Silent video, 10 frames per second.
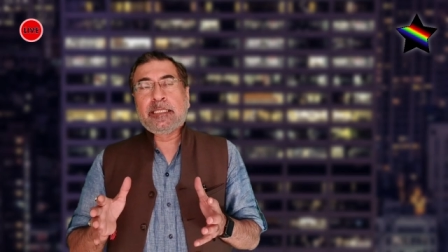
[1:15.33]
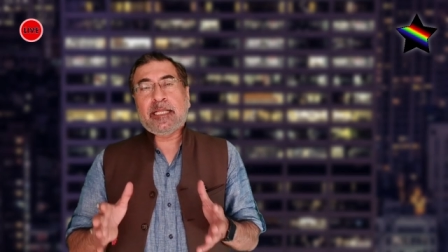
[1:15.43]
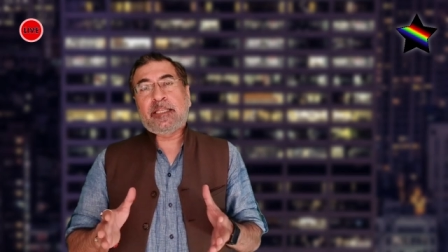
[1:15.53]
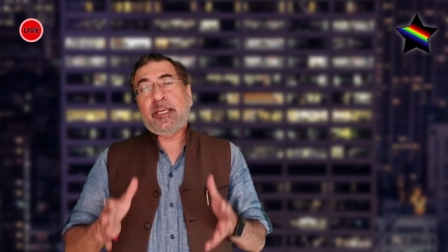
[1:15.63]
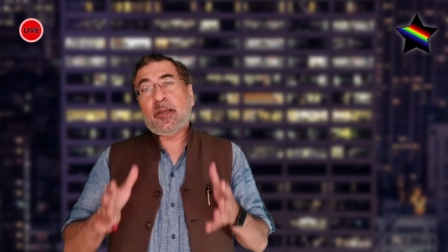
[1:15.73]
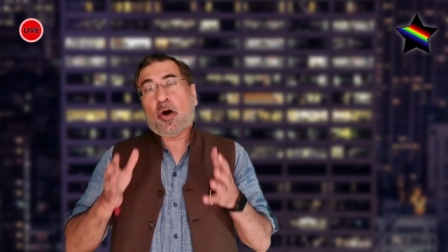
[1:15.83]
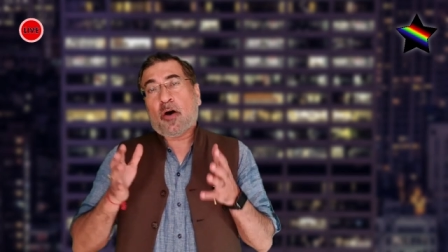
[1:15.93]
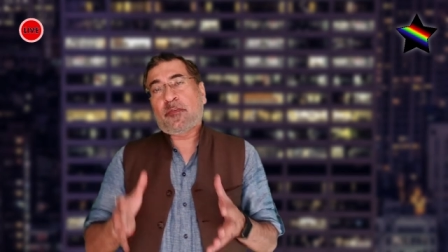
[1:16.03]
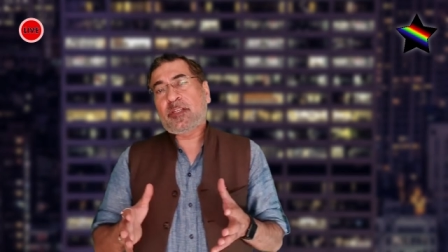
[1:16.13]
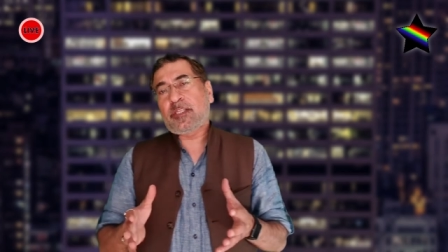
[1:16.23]
that the
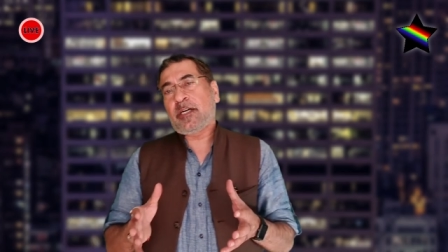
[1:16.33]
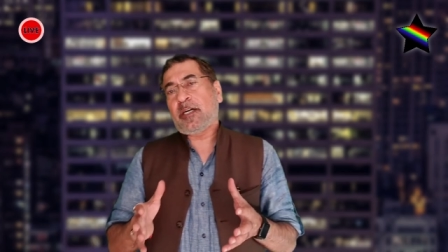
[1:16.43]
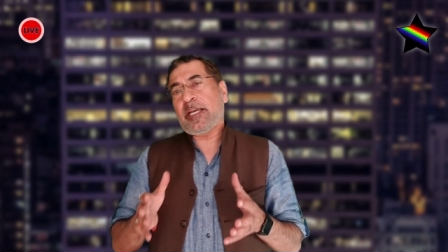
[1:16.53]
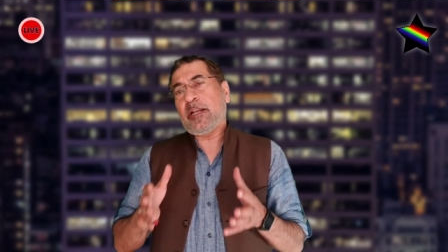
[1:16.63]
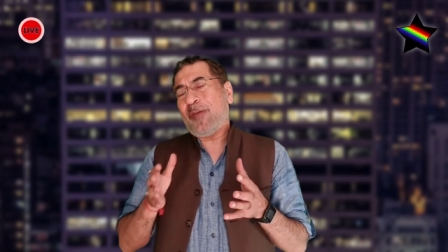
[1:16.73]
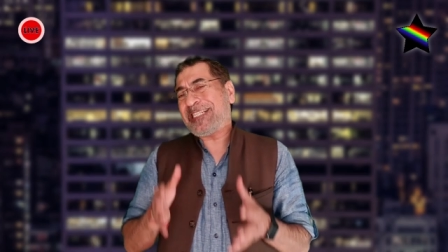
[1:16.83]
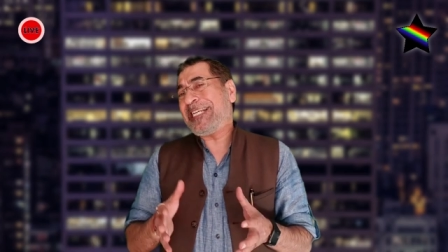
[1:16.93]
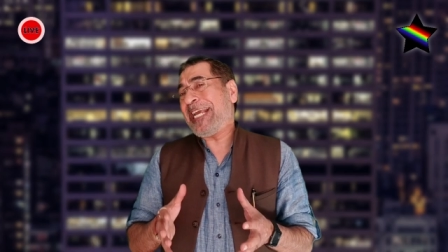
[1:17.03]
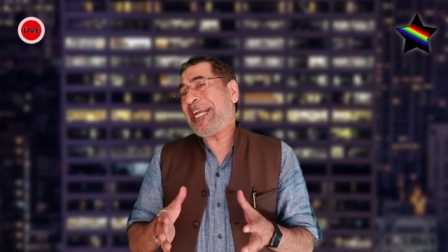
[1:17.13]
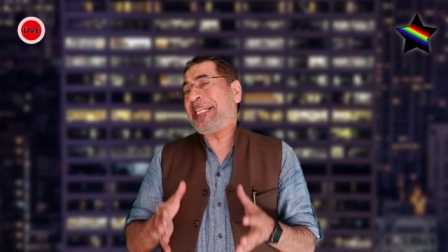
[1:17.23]
officer
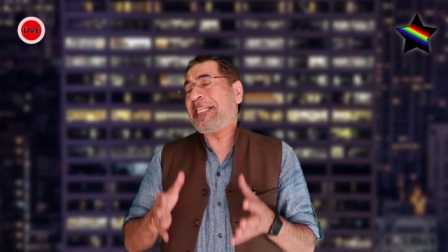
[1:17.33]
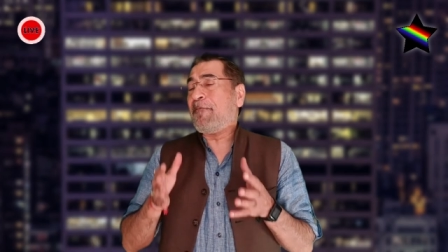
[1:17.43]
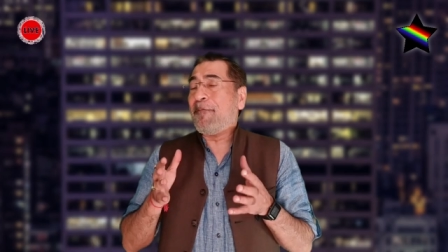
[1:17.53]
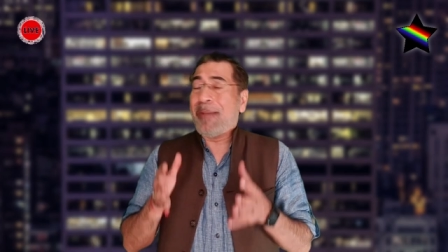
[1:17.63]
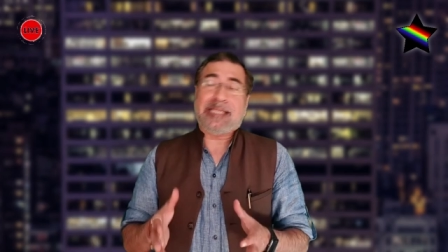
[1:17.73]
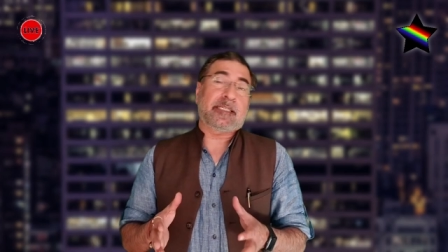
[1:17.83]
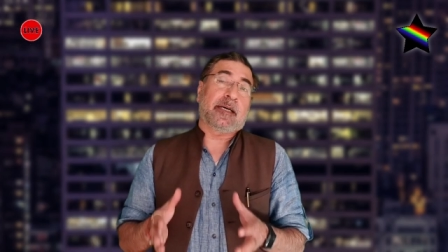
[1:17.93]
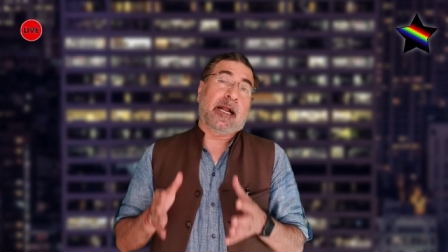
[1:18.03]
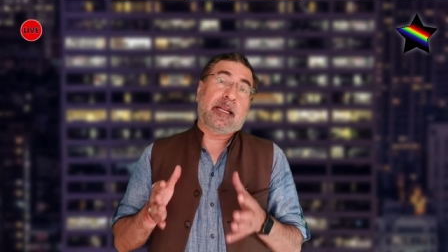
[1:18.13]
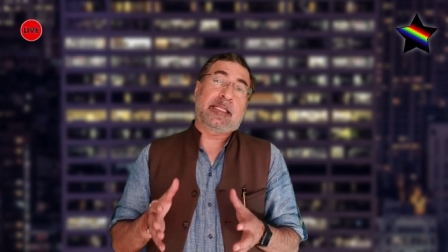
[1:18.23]
investigating the matter
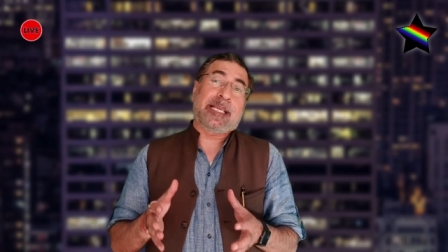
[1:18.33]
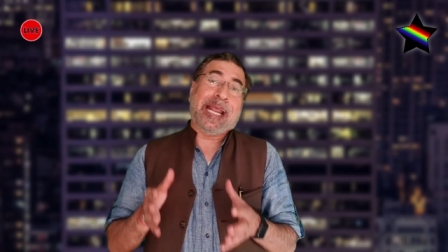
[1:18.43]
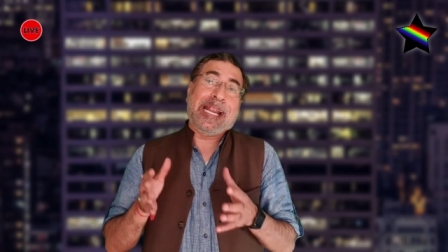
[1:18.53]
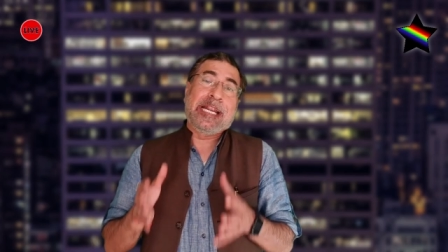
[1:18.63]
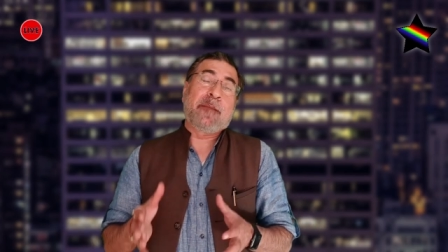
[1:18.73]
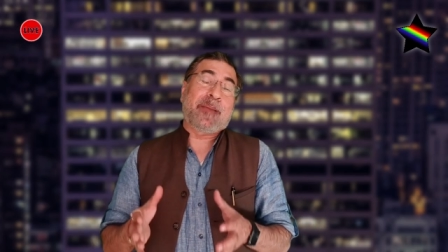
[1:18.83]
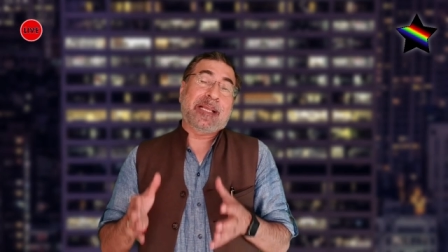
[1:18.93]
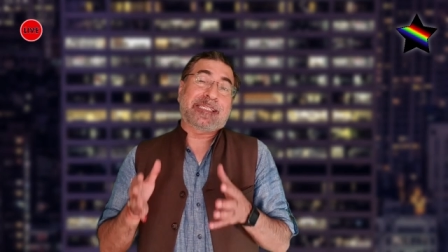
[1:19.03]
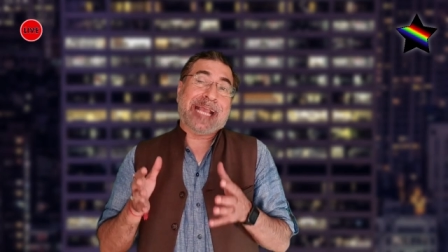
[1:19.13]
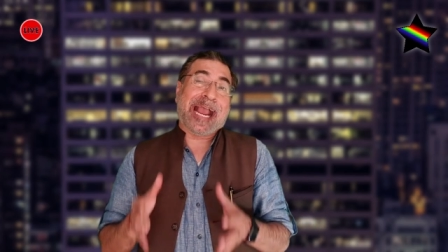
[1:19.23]
under the
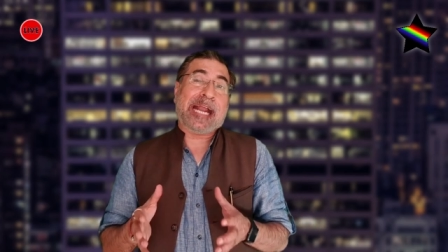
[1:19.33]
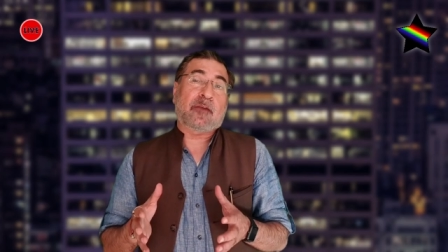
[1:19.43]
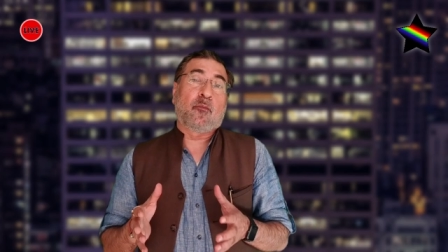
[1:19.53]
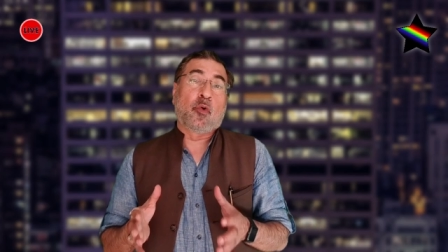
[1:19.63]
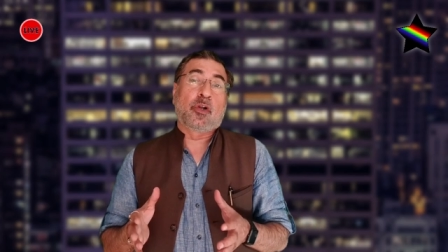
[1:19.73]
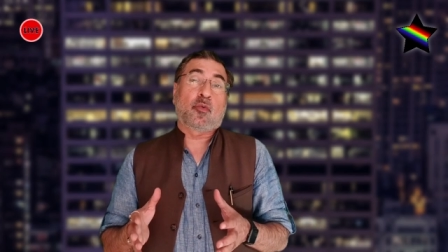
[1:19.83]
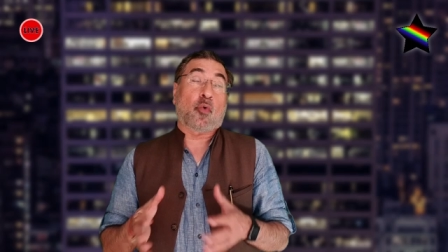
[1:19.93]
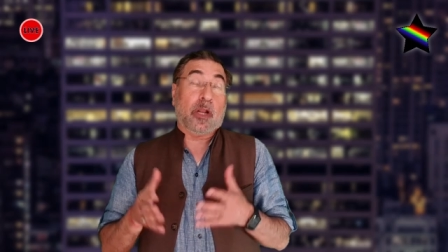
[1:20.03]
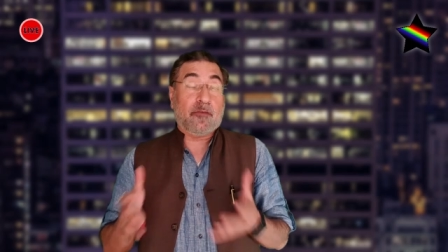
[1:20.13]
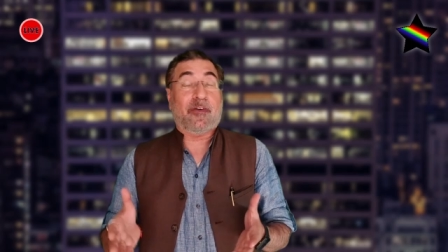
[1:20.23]
NDPS Act would
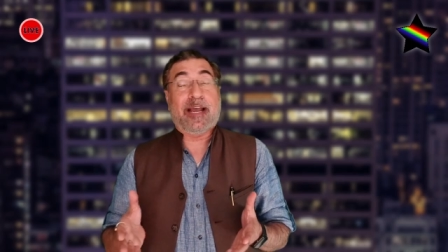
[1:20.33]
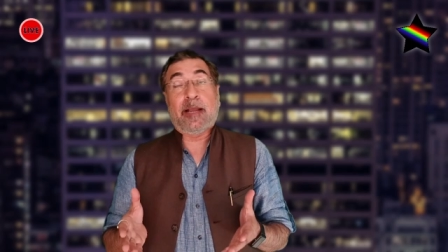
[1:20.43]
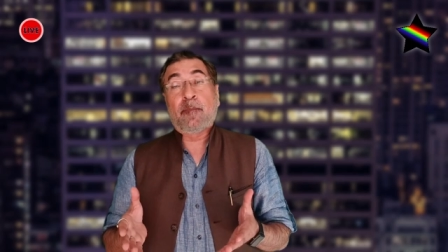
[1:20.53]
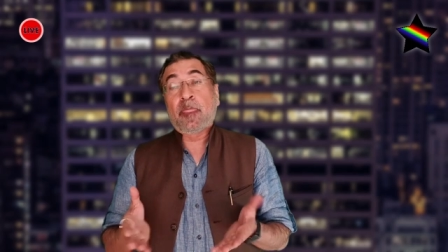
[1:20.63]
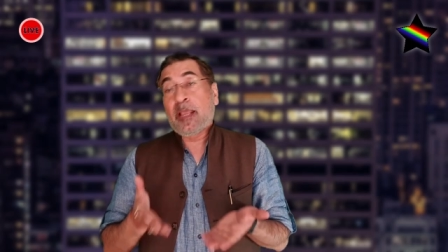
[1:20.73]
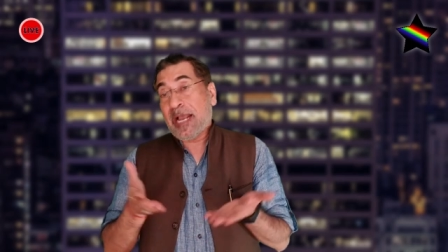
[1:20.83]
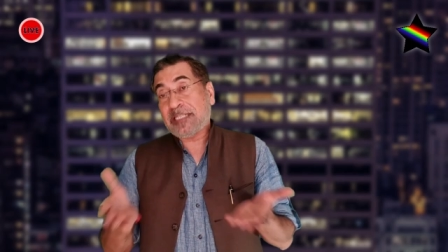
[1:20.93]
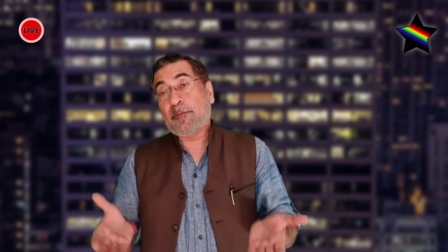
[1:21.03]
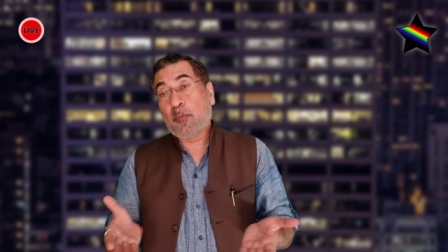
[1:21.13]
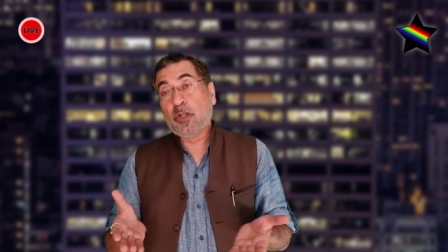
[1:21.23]
qualify
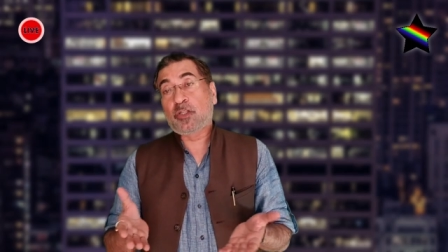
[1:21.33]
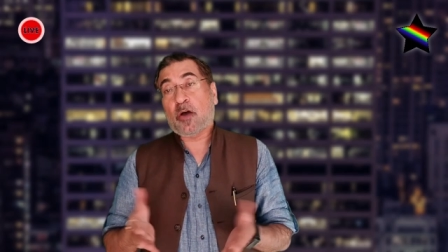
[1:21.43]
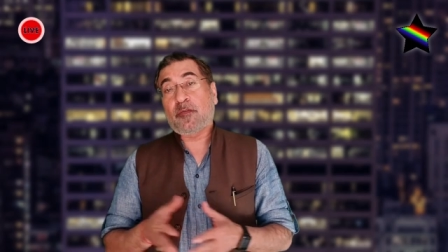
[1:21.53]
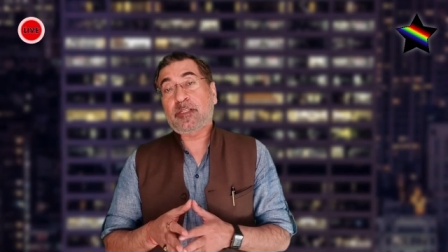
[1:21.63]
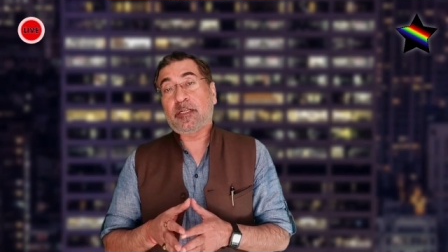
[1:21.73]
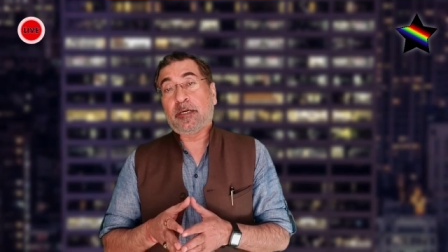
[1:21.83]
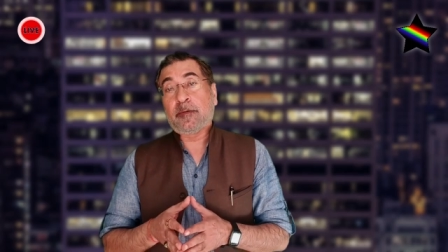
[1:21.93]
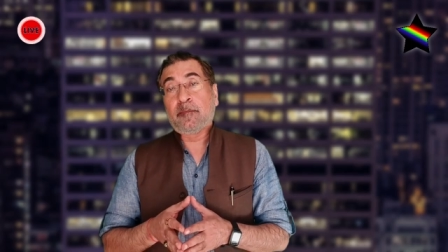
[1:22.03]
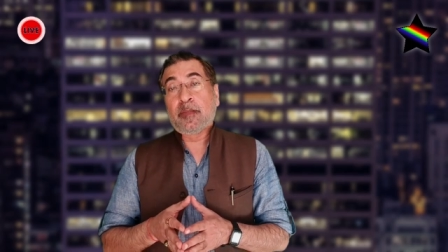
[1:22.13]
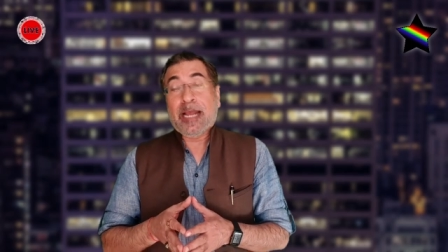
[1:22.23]
as a police officer,